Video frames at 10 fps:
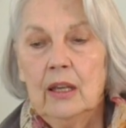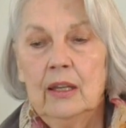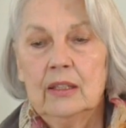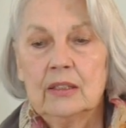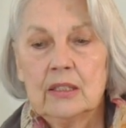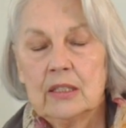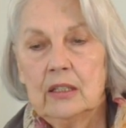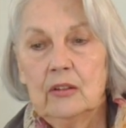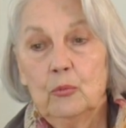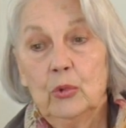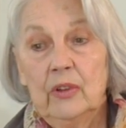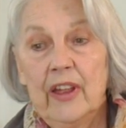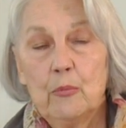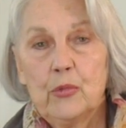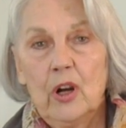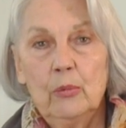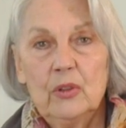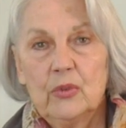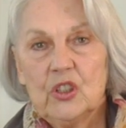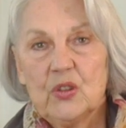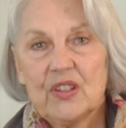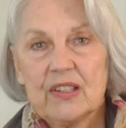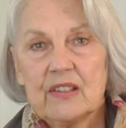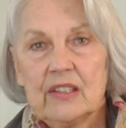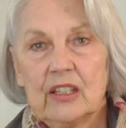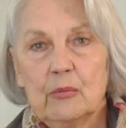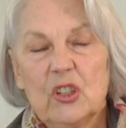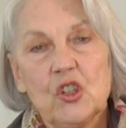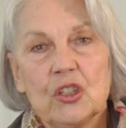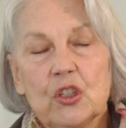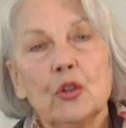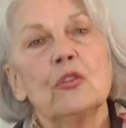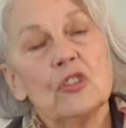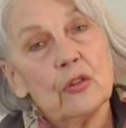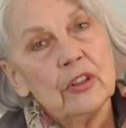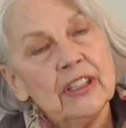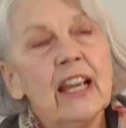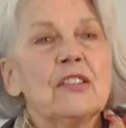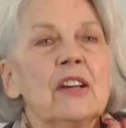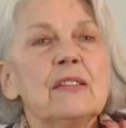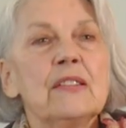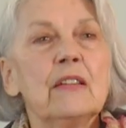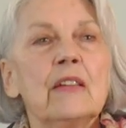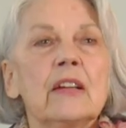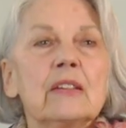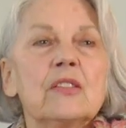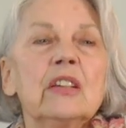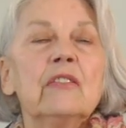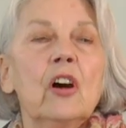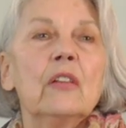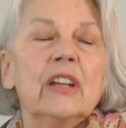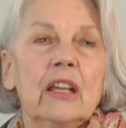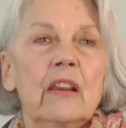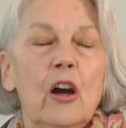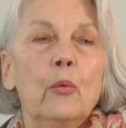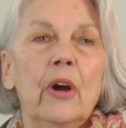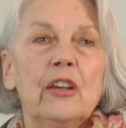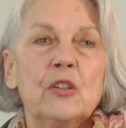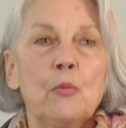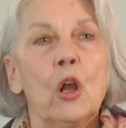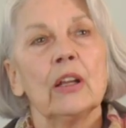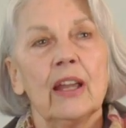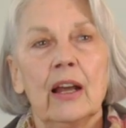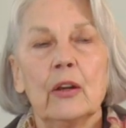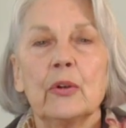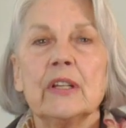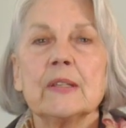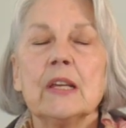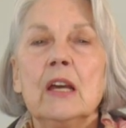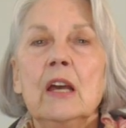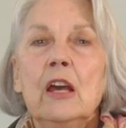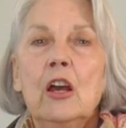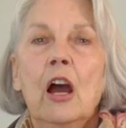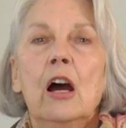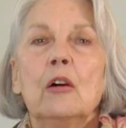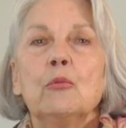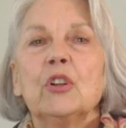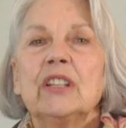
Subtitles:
And well, that probably reduces the commission too. So yes, I see things evolving in that way. Smaller galleries, more